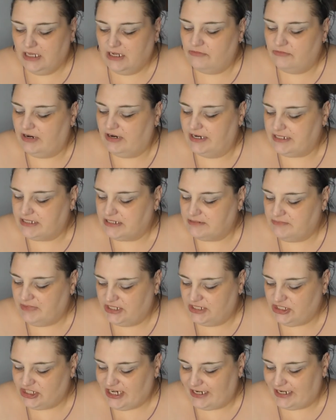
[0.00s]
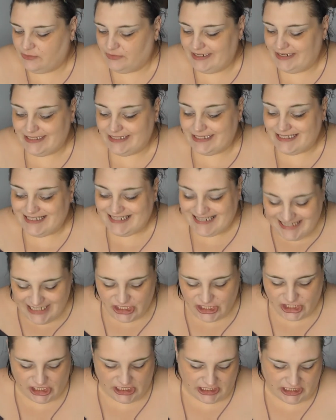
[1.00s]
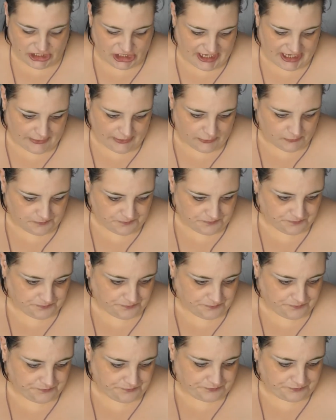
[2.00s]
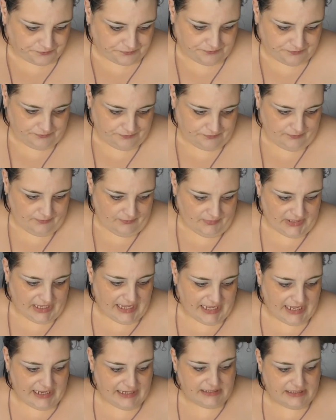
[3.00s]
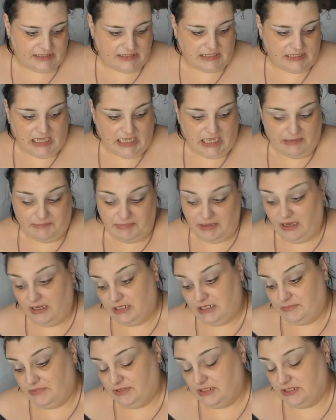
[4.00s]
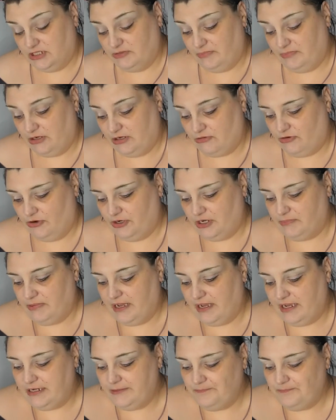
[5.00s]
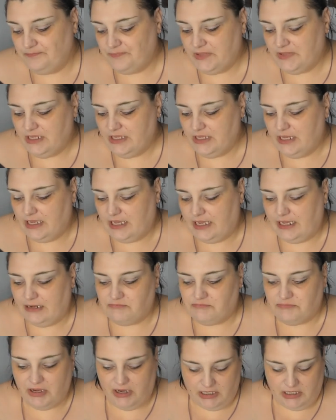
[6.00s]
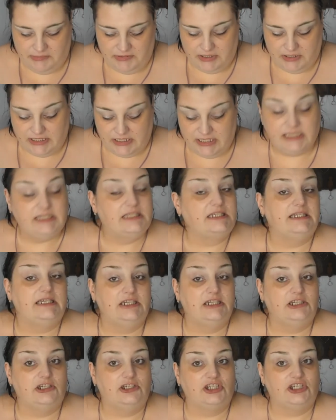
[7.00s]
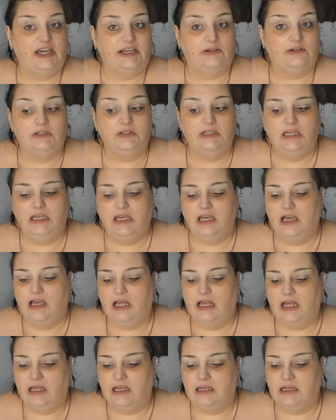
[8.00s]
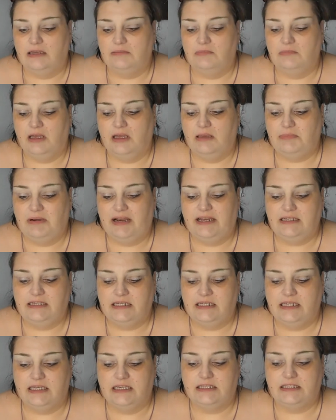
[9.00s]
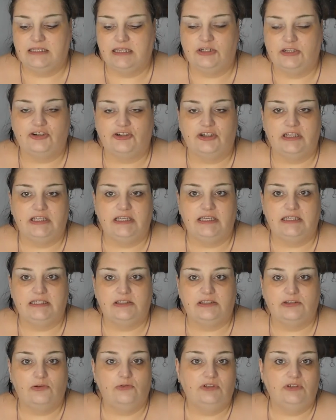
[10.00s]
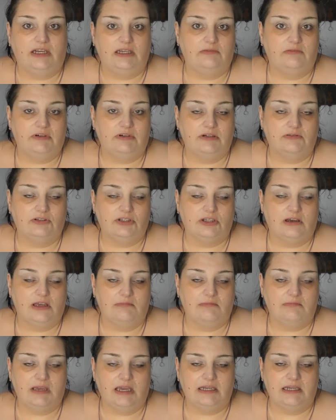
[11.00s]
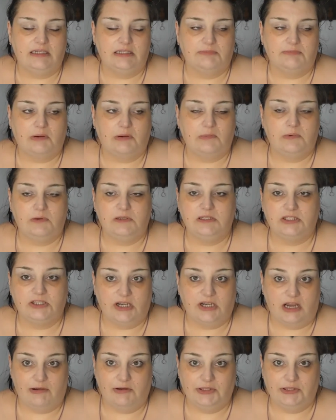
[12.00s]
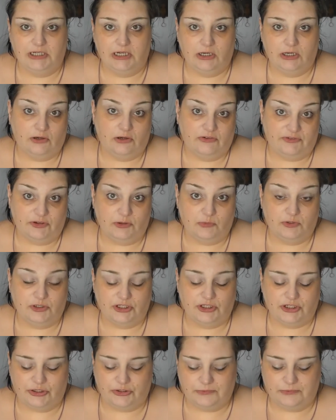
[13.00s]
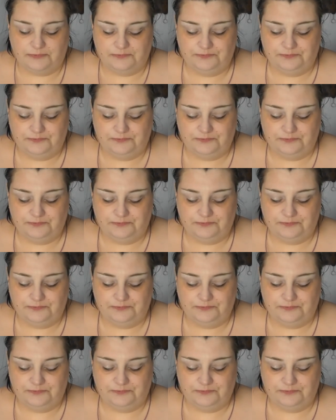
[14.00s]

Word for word: Right, my channel is a teaching channel, and uh, partly because of my chronic pain, and partly because it is a teaching channel, uh, my blending etc is all done in real time and it's probably slower than a lot of you would do